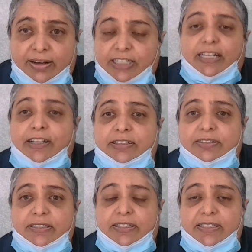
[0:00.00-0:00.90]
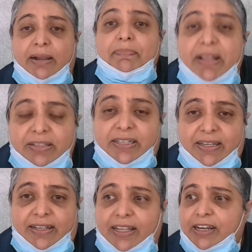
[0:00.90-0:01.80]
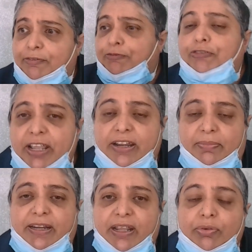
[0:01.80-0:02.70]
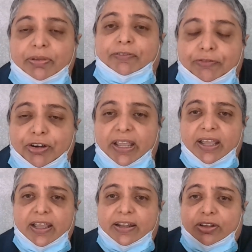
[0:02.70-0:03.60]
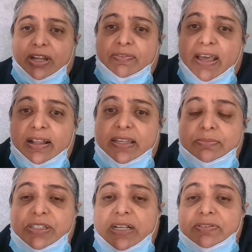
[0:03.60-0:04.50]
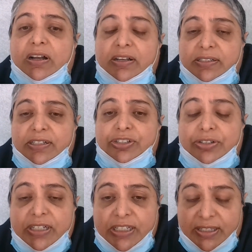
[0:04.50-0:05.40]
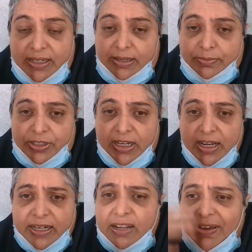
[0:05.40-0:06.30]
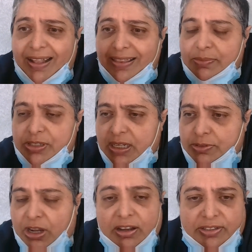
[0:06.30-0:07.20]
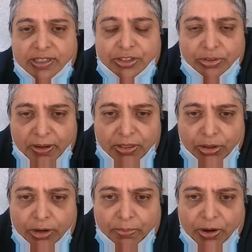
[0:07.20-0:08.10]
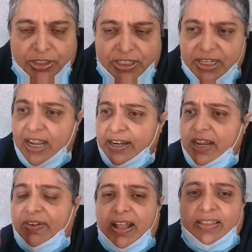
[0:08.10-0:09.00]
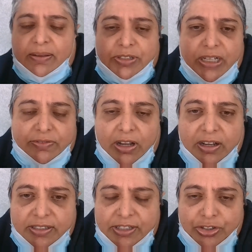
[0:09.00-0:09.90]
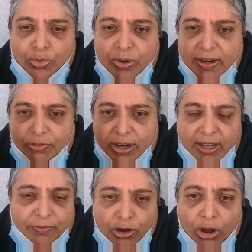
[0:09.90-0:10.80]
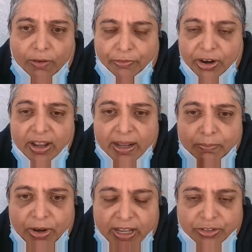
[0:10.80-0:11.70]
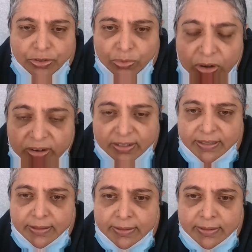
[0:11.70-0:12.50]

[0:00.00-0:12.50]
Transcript: it's like their meal ticket, like their freedom, like they will be free. Now they've held themselves hostage to these stamps. They've held themselves hostage to my thought process. They've held themselves hostage to whatever I have to offer and bring into the world.